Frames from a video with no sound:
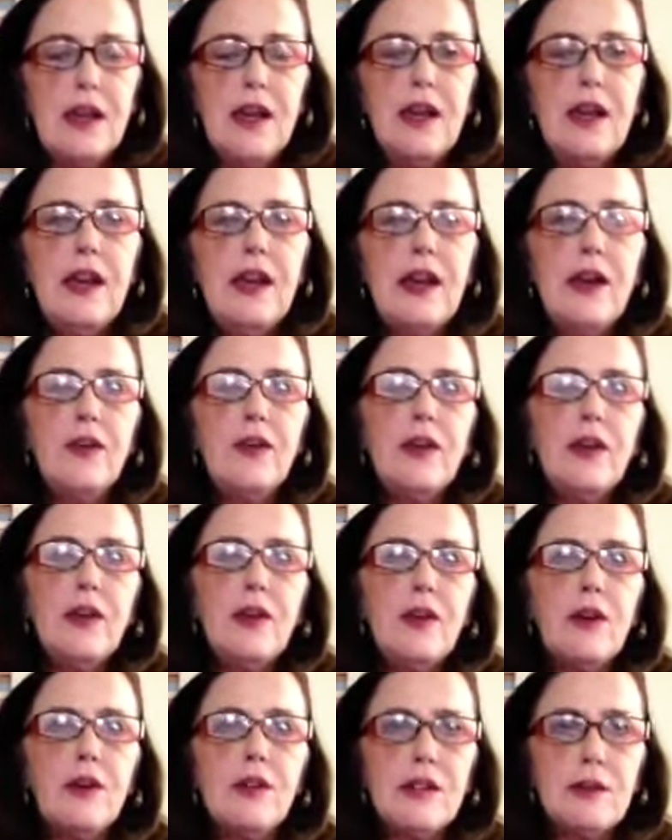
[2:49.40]
Now, here
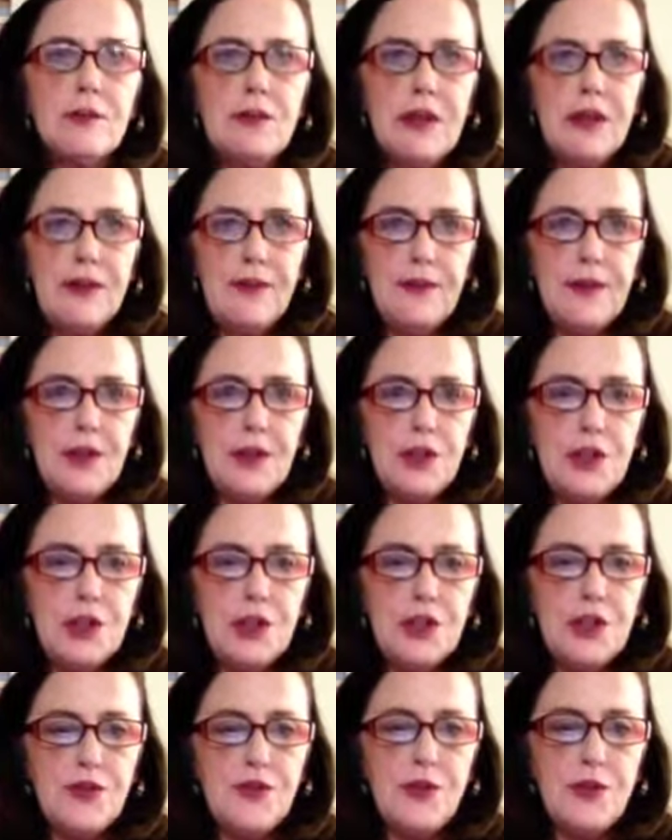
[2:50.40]
are some
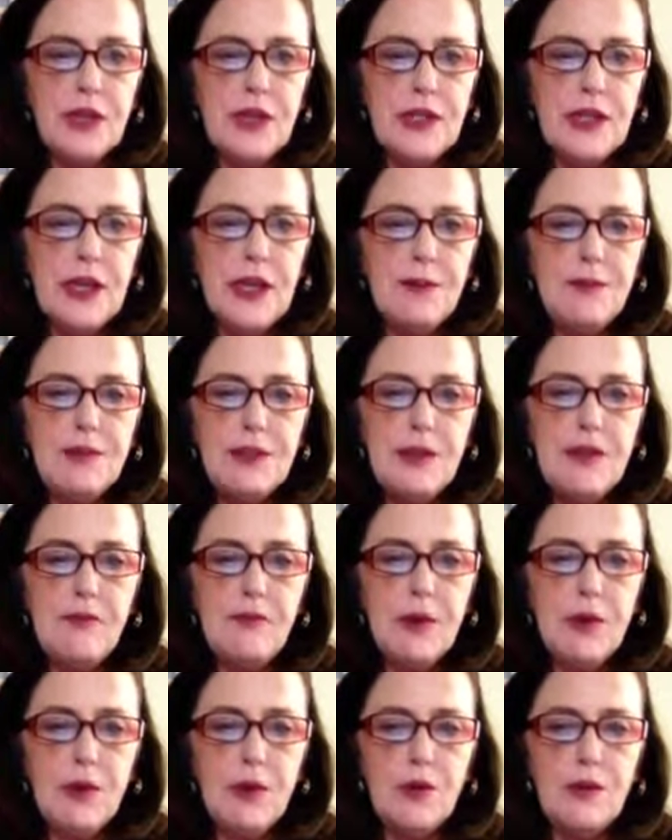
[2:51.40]
definitions for the types of
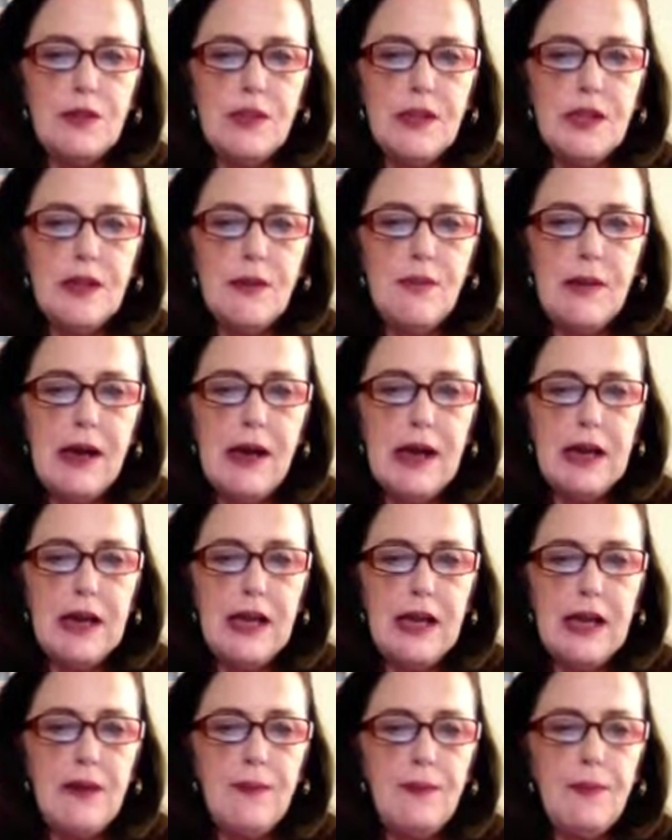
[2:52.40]
bones in the
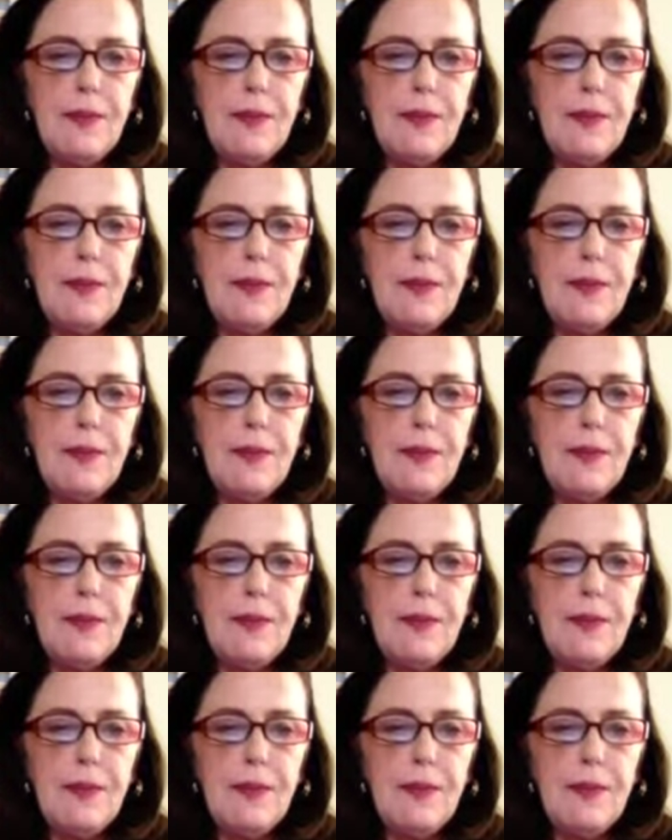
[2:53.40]
body.